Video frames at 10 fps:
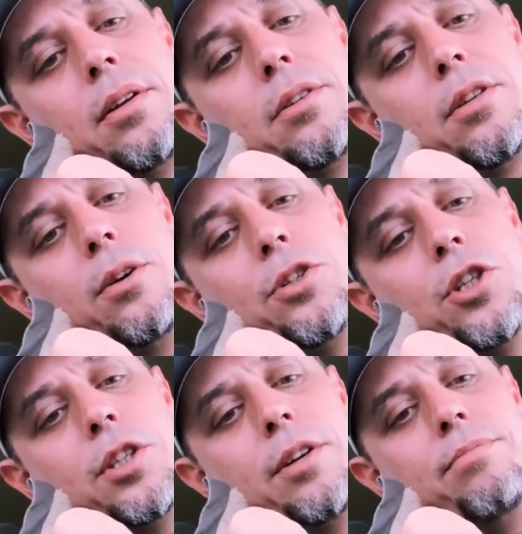So it's
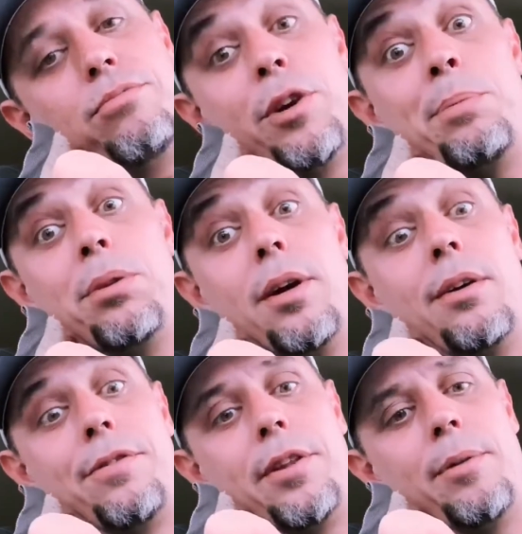just a free plug
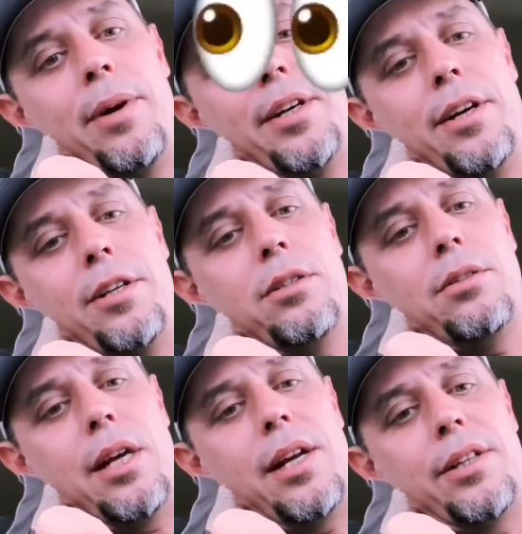for them, I guess. It's
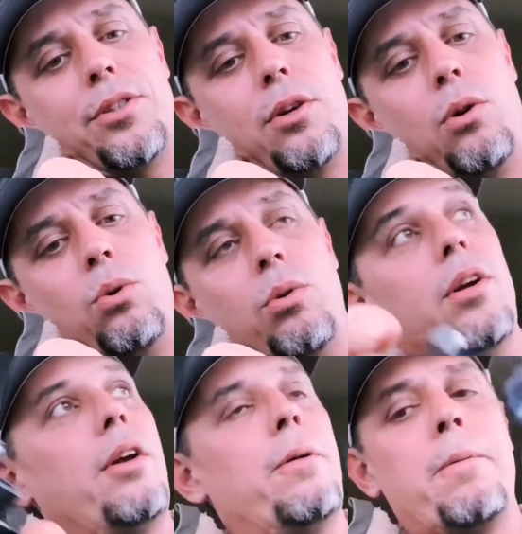not like there's a whole
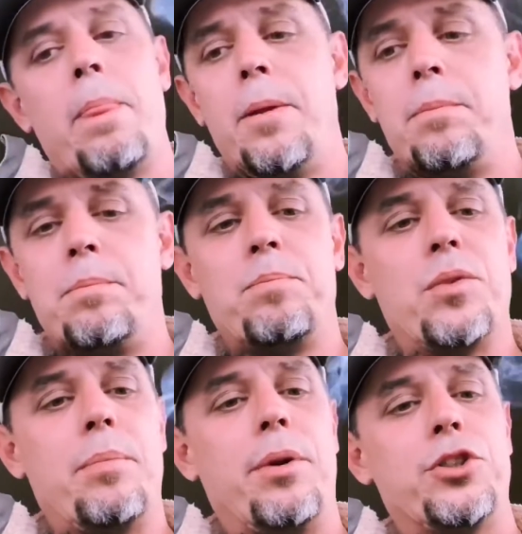
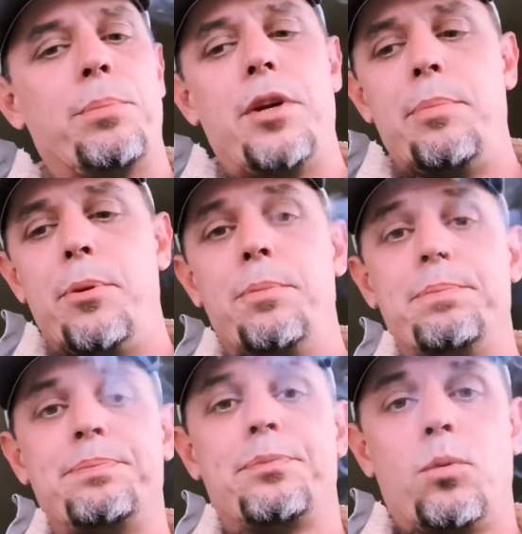bunch of people
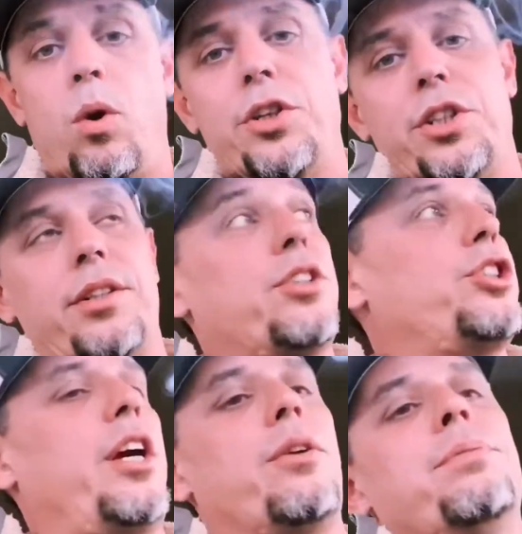watching this
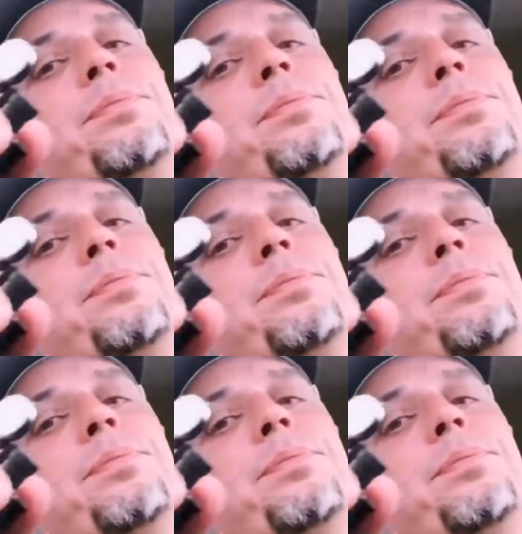channel.